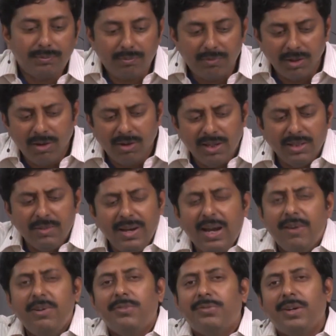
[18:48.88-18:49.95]
Now, and the way I
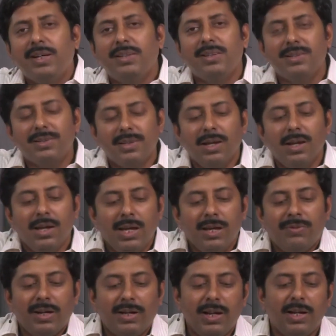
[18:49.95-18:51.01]
have defined this, if
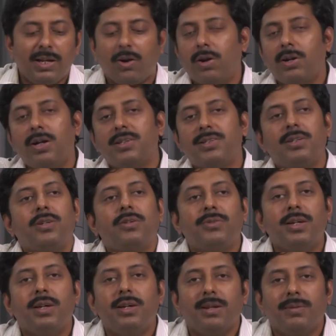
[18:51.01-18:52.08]
I take ordered set of
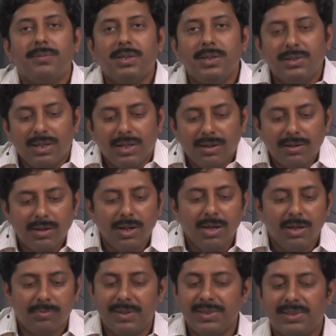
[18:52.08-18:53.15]
real numbers and
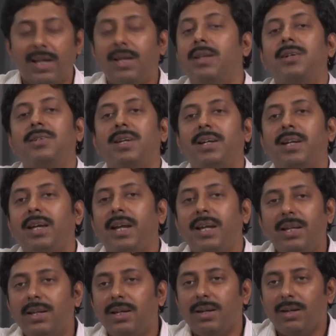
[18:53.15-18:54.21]
my scalars I take
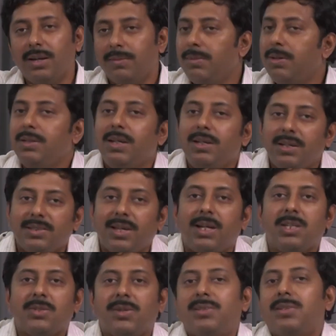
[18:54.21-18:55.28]
any real number, then it
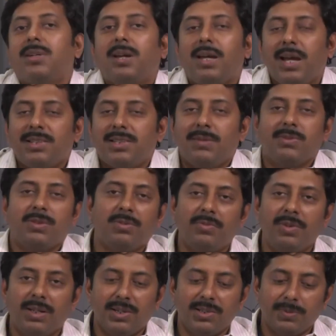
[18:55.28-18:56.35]
satisfies the axioms of a
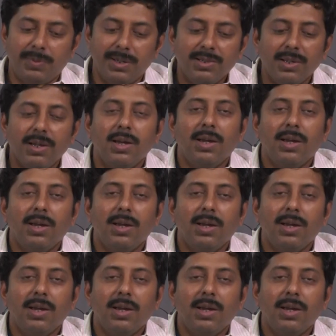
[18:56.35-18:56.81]
vector space.